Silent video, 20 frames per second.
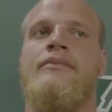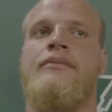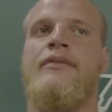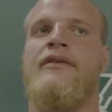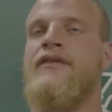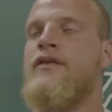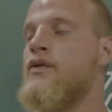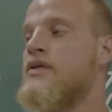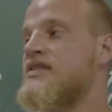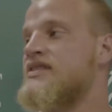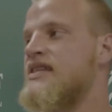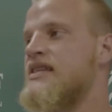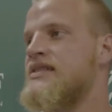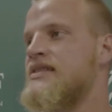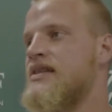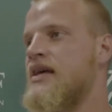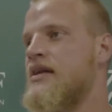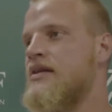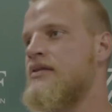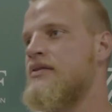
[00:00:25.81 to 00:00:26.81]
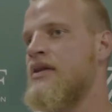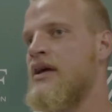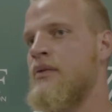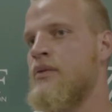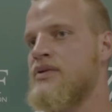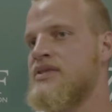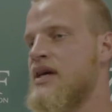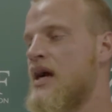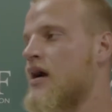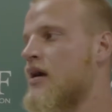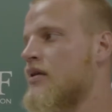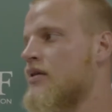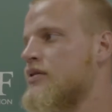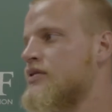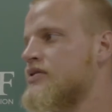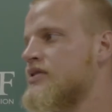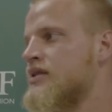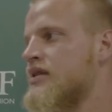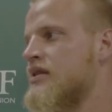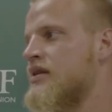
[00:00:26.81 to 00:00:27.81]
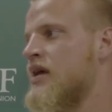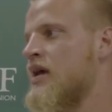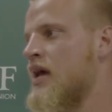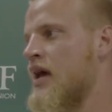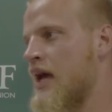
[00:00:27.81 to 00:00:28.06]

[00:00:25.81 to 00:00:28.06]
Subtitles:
before the season that were tired of losing,